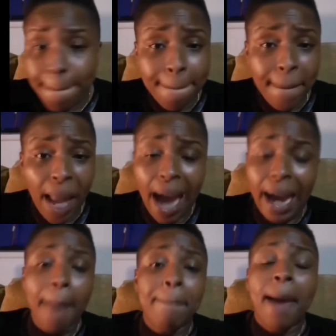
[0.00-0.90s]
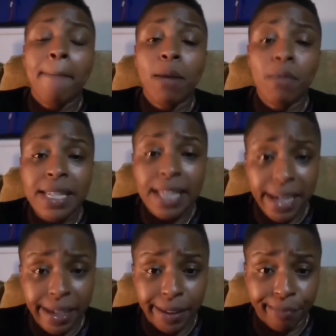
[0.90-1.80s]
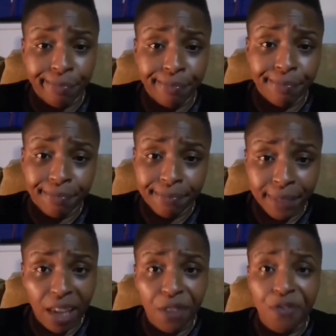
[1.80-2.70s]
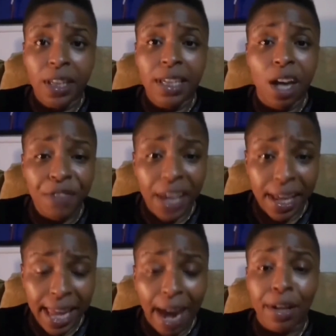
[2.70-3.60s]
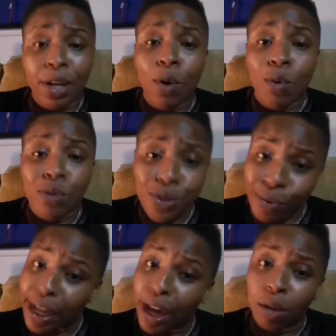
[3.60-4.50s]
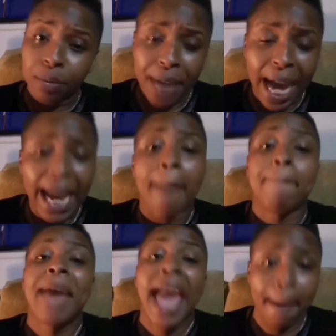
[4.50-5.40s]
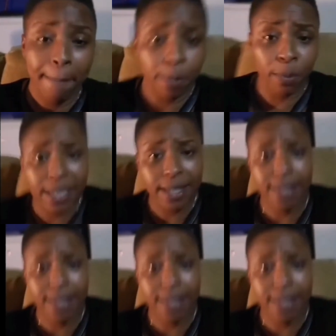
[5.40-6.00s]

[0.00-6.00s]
I got bad memories of him in Philadelphia at Larry Gold's studio. I got bad memories.